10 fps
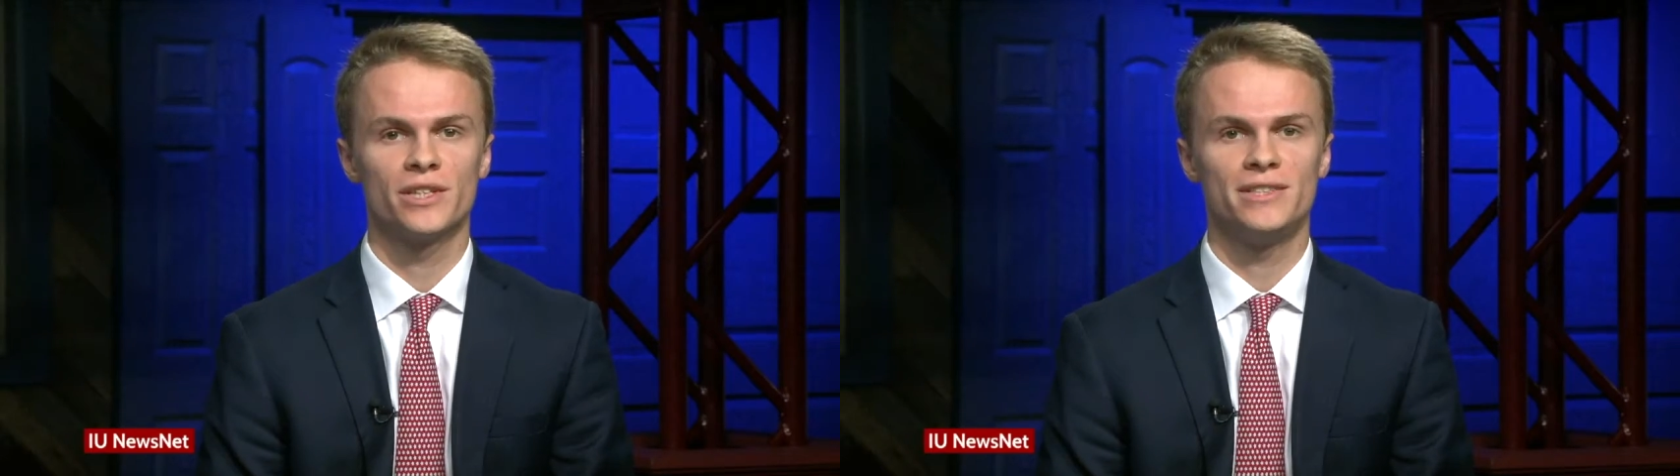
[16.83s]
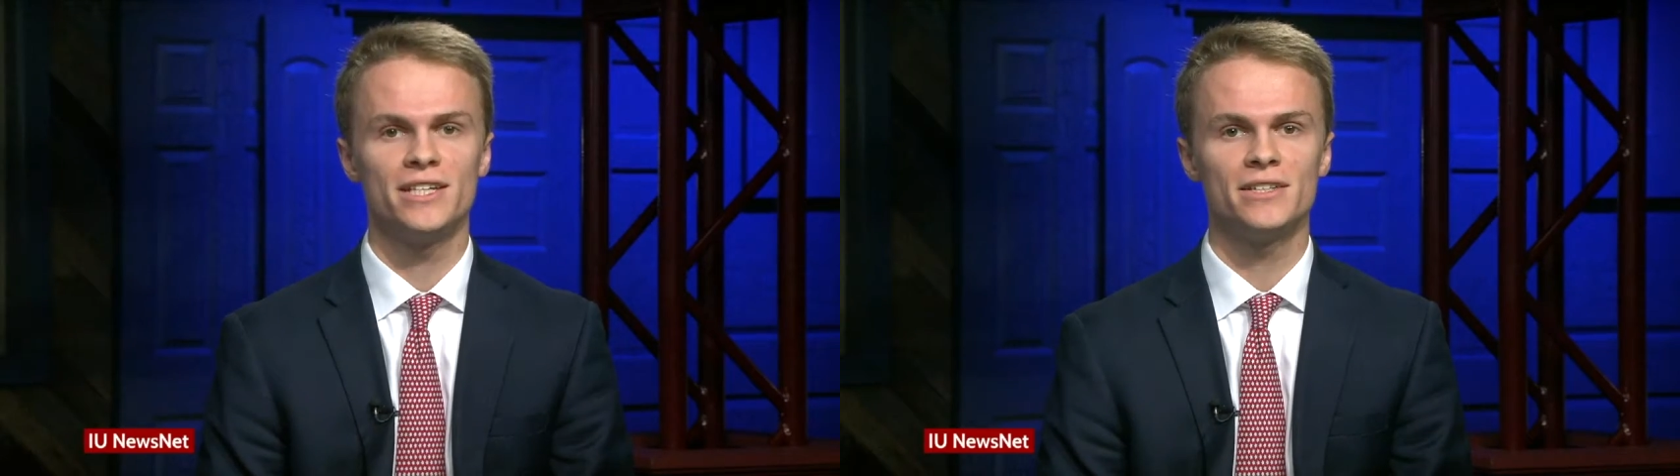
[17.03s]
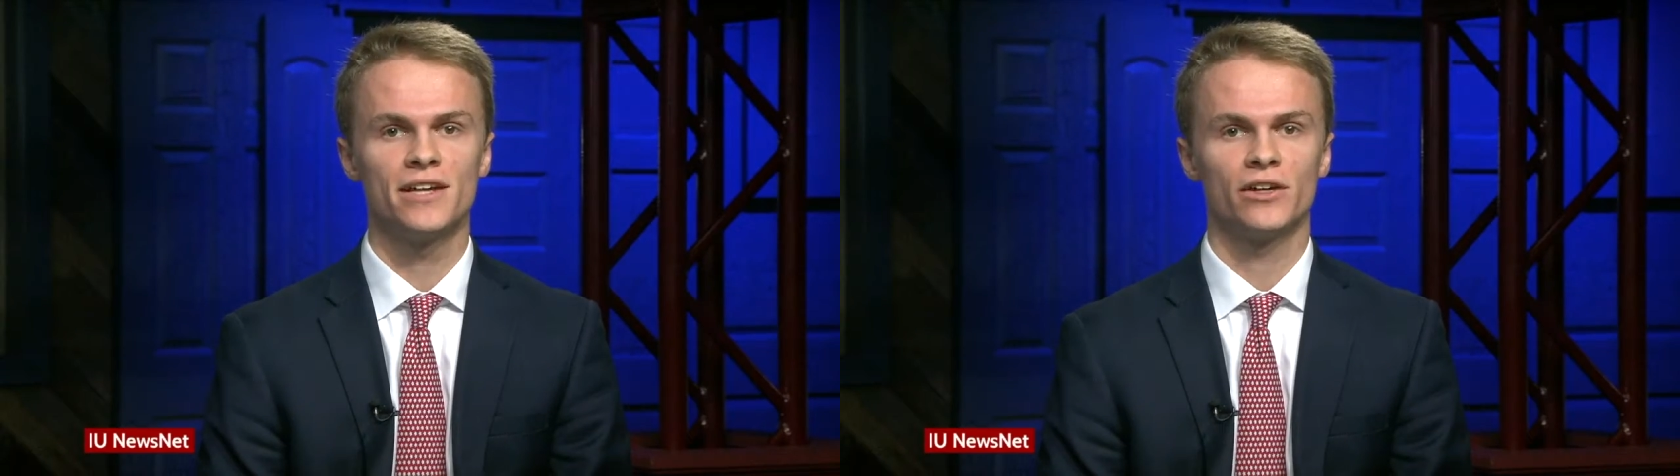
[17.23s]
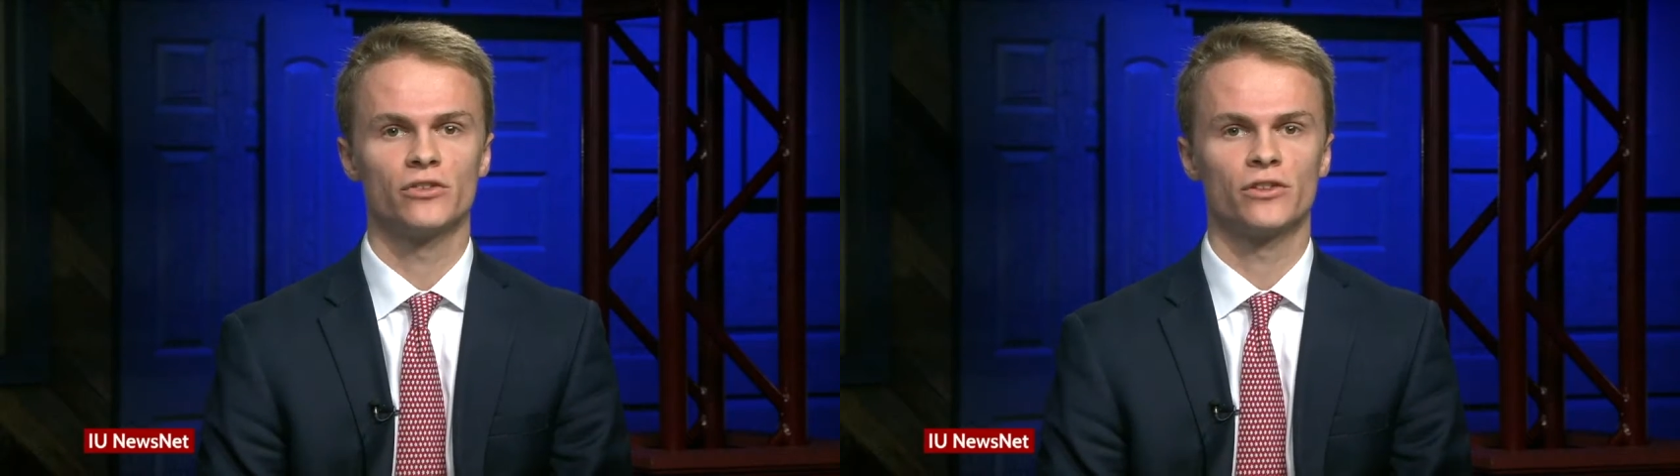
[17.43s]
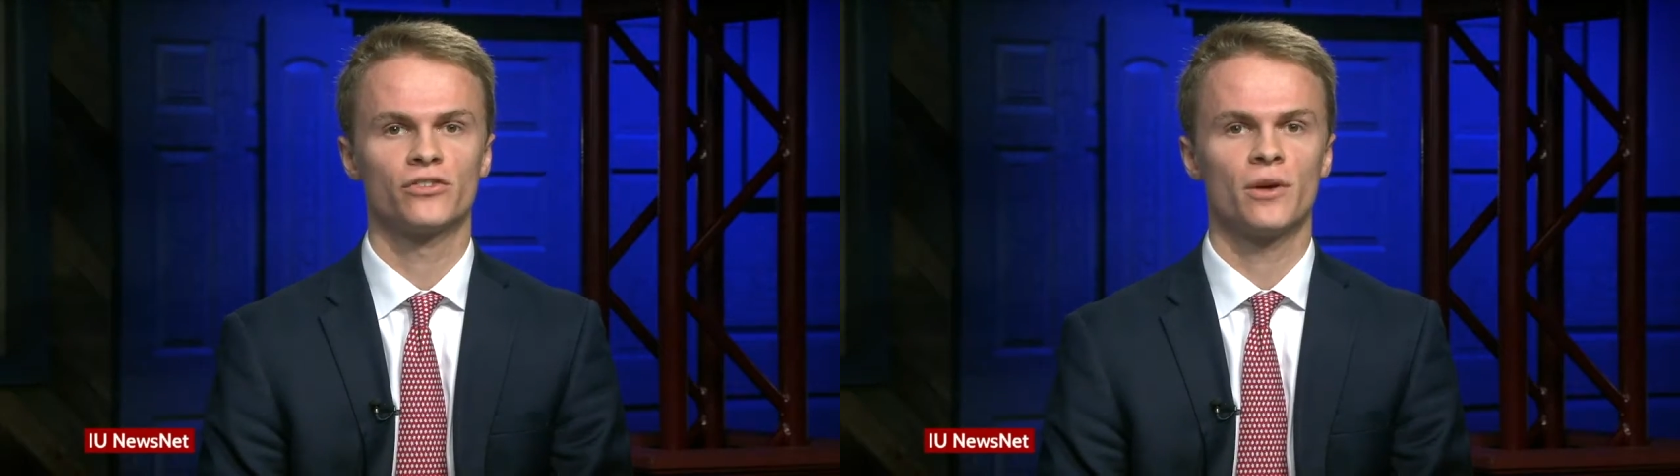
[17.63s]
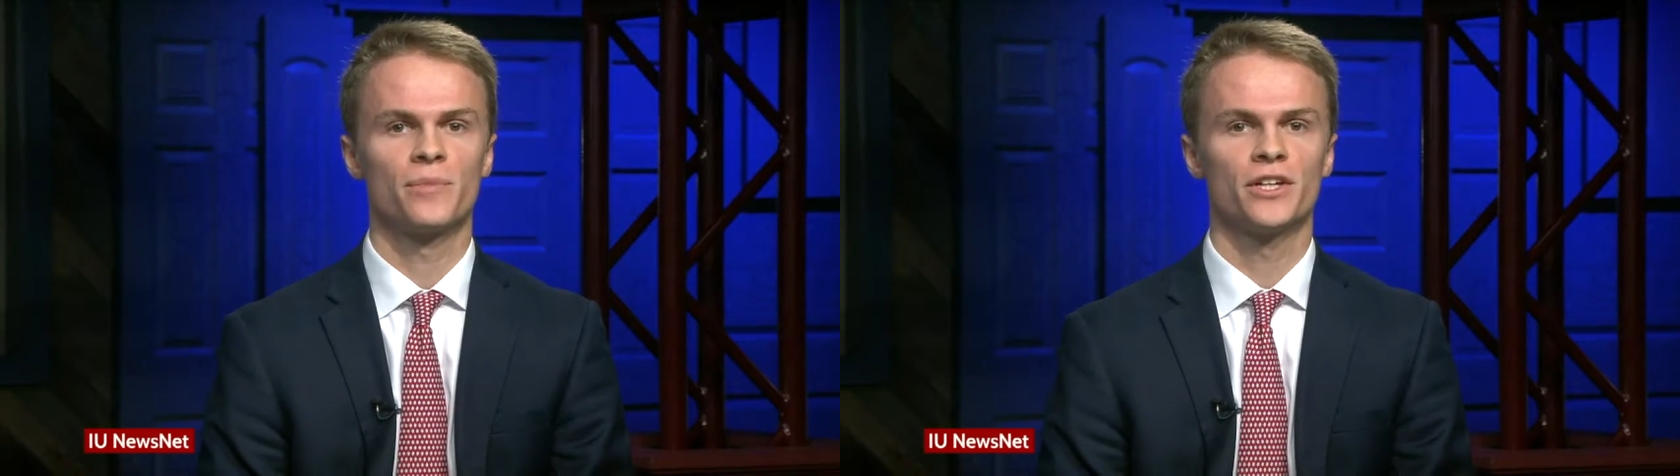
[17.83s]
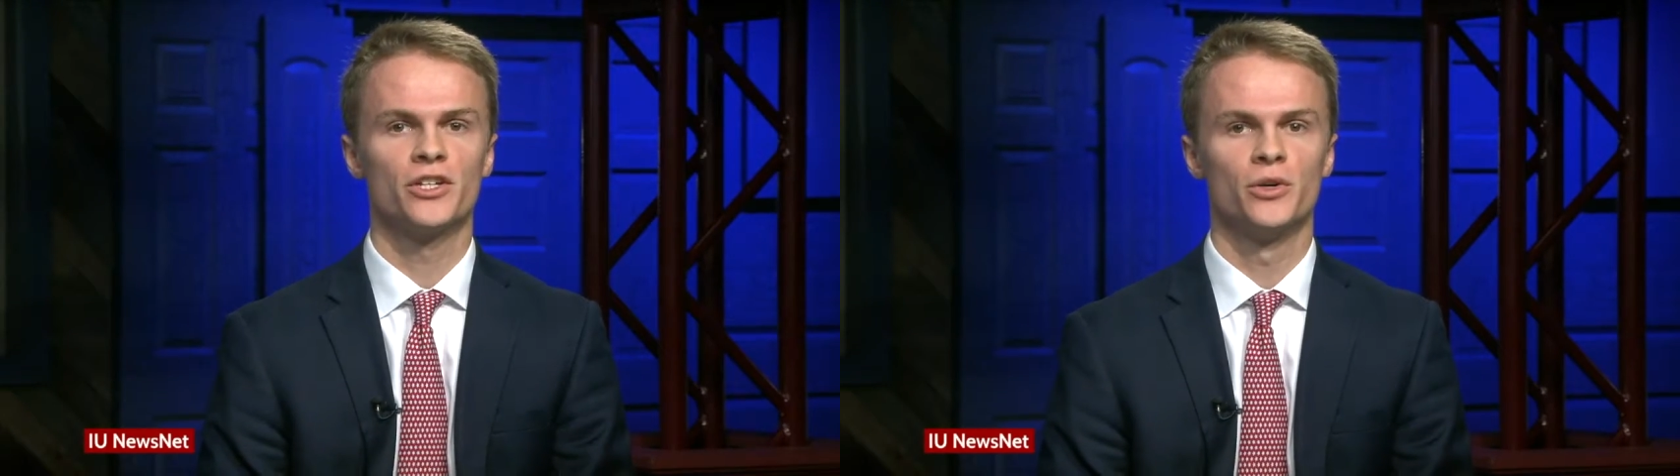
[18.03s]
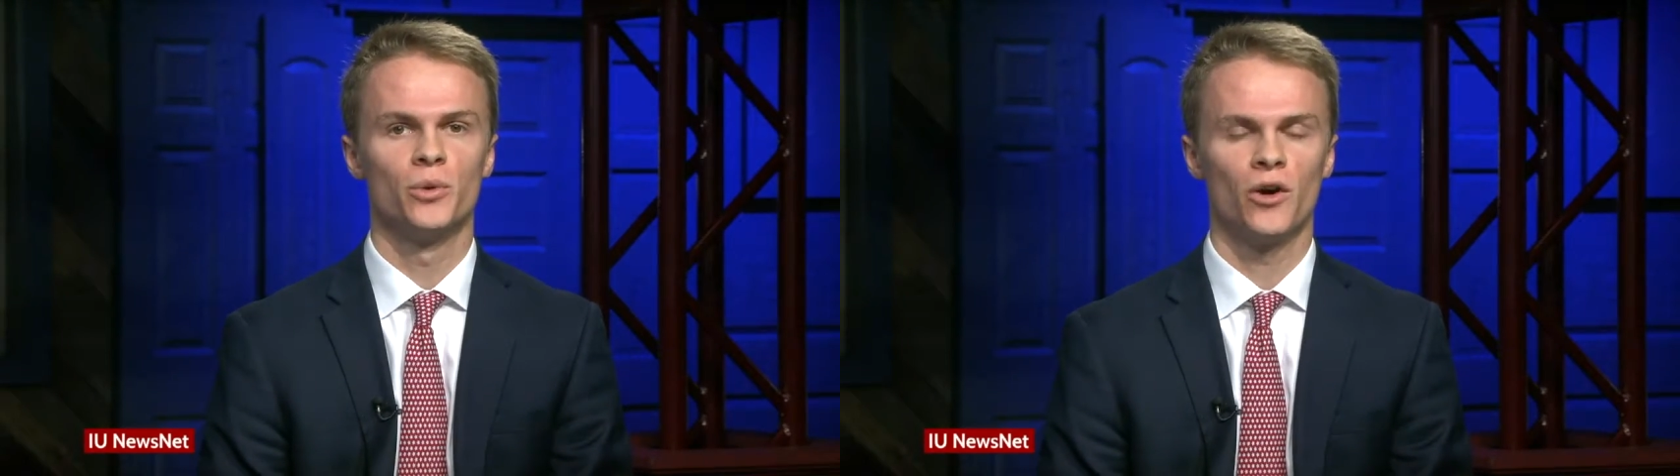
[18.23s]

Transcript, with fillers: details of something new